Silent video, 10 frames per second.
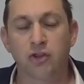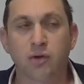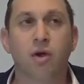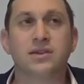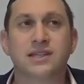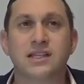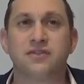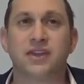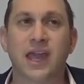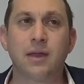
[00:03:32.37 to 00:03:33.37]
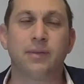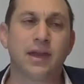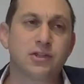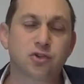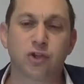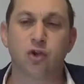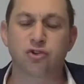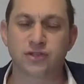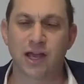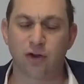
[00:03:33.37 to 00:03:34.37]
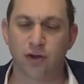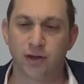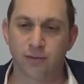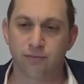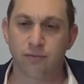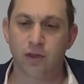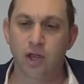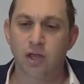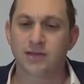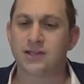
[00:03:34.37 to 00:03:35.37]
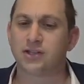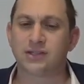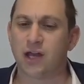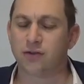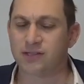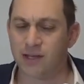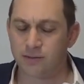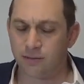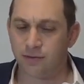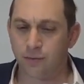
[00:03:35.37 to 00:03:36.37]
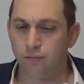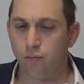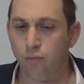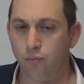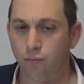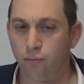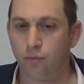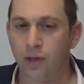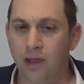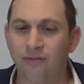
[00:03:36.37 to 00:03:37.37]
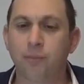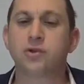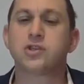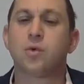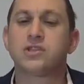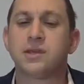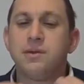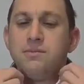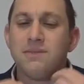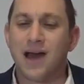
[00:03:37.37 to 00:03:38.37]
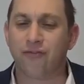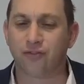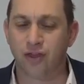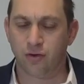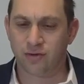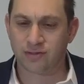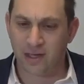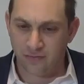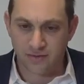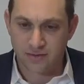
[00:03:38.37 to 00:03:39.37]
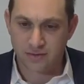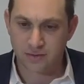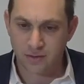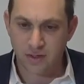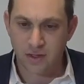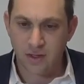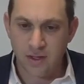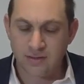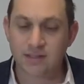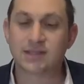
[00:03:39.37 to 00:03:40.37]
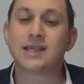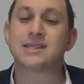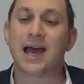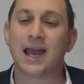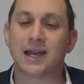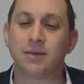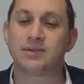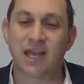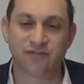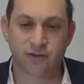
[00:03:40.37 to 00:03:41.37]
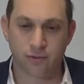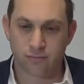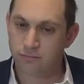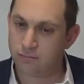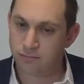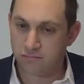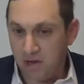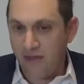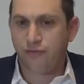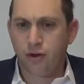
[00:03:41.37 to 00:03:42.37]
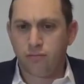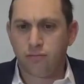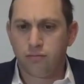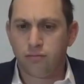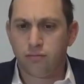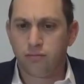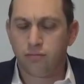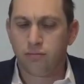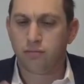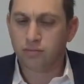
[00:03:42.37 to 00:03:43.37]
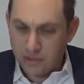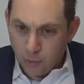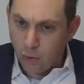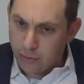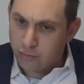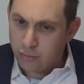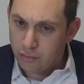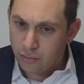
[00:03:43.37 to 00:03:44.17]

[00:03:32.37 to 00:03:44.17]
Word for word: the Gemara says if he can't be to you, is not koine. Says this, I understand something. If a person wants to be mafkir his chayfetz, says this item is hefker. Hefker. Does it work?